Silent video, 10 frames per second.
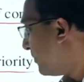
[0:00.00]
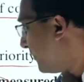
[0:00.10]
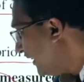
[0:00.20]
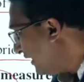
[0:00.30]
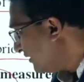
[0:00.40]
the
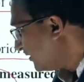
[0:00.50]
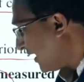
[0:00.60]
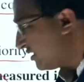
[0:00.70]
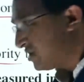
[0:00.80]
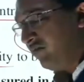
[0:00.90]
money they
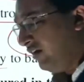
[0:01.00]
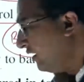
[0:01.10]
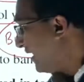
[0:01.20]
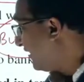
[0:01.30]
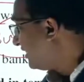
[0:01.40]
are
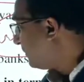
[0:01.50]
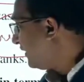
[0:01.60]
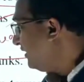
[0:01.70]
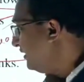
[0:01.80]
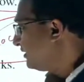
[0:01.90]
receiving and the
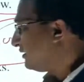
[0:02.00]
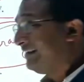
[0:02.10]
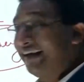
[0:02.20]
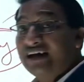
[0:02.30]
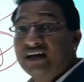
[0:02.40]
money
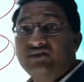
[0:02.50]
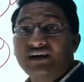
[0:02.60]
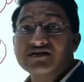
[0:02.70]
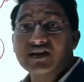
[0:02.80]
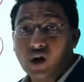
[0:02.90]
they are
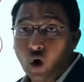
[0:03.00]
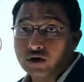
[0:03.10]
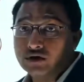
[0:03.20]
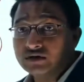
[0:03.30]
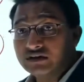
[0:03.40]
giving as the
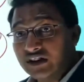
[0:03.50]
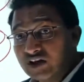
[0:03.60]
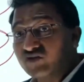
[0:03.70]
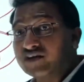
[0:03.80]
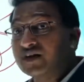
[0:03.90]
loan.
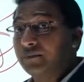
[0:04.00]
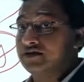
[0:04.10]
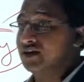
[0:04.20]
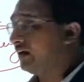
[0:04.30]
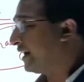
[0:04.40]
This was the major